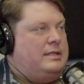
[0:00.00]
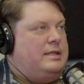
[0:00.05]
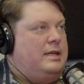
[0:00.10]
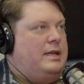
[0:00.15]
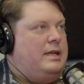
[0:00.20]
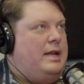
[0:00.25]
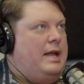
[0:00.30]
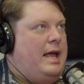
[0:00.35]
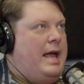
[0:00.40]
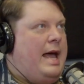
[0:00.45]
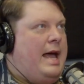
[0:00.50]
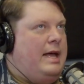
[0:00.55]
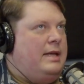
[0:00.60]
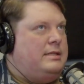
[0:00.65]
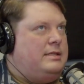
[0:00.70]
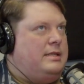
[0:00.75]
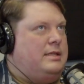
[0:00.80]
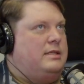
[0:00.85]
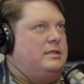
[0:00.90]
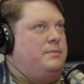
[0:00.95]
it's not
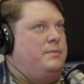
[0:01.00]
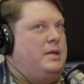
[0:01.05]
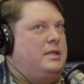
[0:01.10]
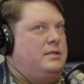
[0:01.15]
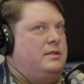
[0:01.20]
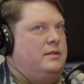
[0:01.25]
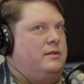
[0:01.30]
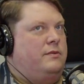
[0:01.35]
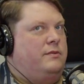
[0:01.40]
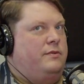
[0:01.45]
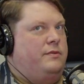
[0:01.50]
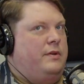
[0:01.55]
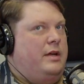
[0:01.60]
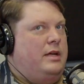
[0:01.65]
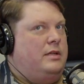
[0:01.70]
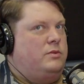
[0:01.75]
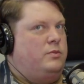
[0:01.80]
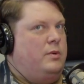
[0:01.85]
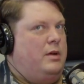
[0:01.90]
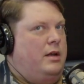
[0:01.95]
as expensive
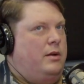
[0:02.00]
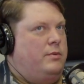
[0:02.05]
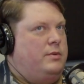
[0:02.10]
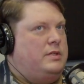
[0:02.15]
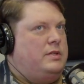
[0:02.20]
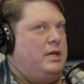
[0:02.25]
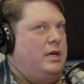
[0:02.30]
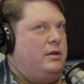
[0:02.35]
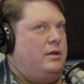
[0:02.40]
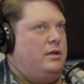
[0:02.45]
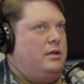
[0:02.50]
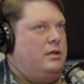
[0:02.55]
as what it was sounding